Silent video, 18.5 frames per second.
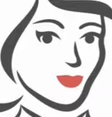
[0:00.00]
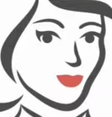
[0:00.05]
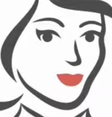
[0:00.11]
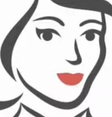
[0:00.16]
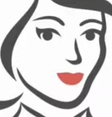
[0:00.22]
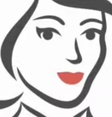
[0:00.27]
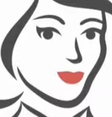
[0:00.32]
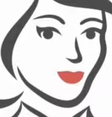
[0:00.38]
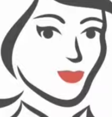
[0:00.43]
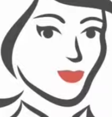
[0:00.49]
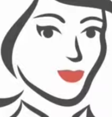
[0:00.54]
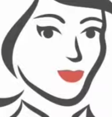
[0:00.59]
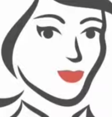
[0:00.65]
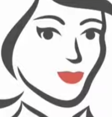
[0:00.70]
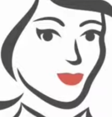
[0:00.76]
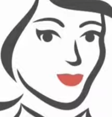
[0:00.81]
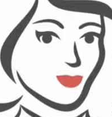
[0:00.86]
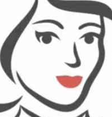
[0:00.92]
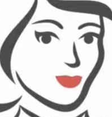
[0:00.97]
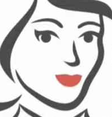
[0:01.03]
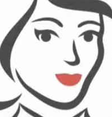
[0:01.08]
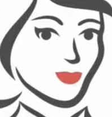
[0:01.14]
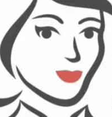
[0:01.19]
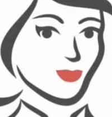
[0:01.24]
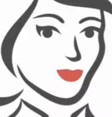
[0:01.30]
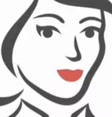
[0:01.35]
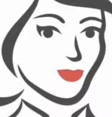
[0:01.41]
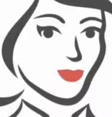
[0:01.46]
Your
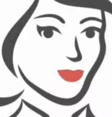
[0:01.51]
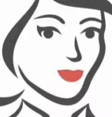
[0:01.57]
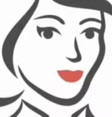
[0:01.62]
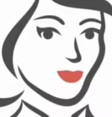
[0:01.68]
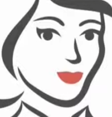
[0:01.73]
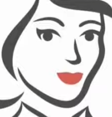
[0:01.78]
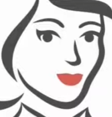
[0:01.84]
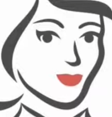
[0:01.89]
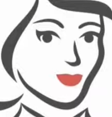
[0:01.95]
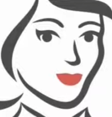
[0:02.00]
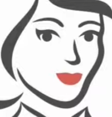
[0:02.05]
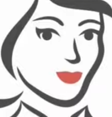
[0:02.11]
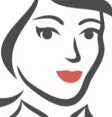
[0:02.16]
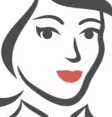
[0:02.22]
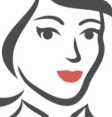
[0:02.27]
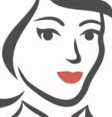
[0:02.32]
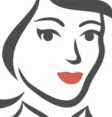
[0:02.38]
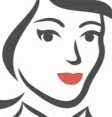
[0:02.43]
resolve. What do